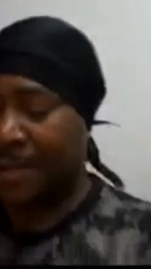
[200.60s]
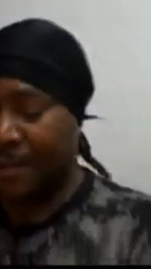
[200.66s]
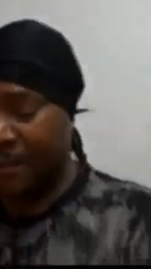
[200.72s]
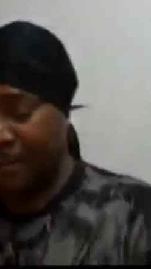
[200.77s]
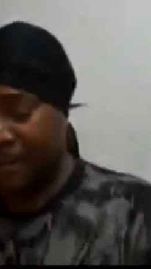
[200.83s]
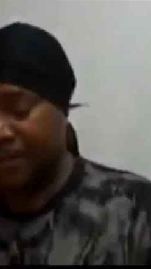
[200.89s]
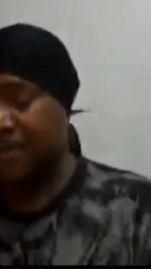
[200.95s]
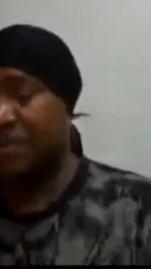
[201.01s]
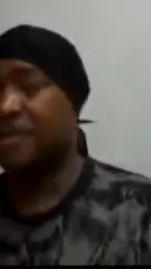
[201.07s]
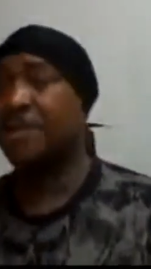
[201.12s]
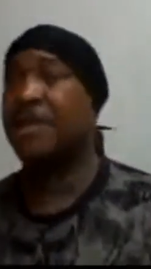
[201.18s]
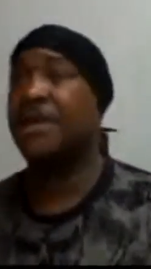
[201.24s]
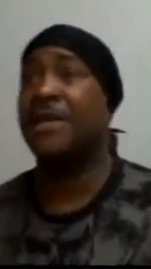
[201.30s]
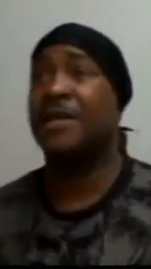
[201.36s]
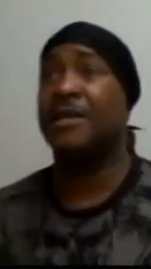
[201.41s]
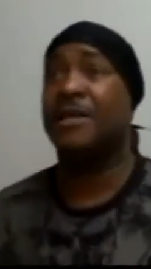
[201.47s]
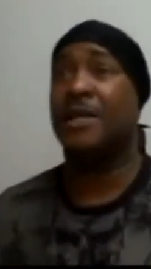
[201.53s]
the new
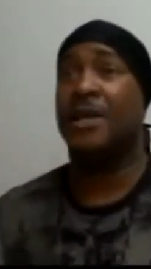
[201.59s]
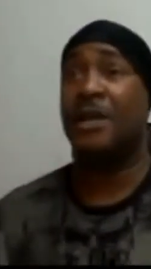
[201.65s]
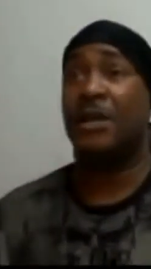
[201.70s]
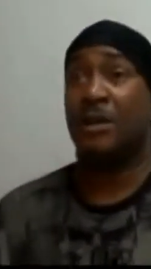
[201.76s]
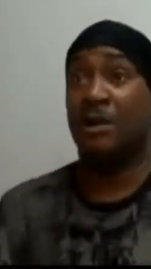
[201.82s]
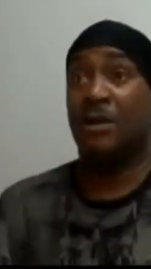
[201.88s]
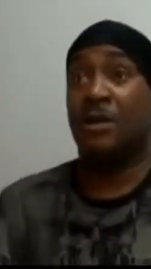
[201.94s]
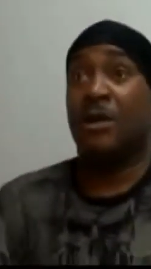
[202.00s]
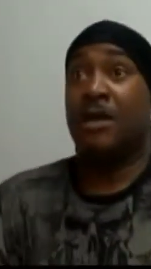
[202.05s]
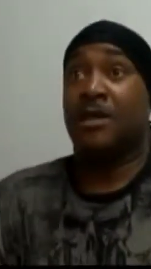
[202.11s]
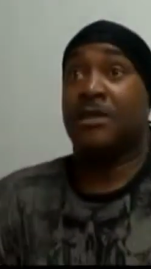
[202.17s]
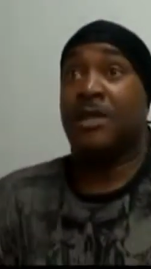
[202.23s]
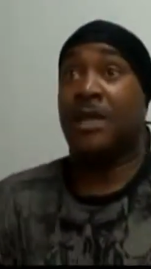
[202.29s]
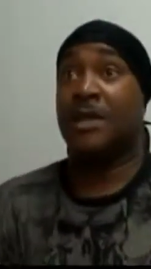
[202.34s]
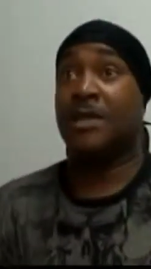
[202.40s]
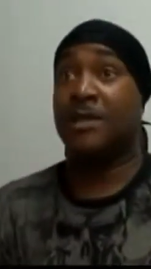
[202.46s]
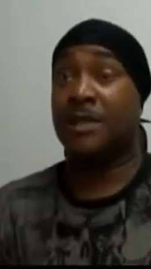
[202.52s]
skin.
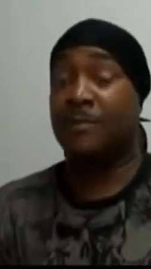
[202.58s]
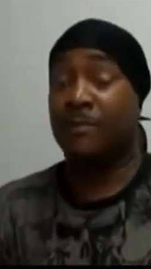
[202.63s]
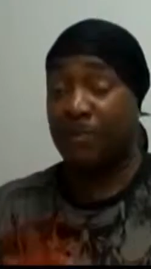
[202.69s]
Take a deep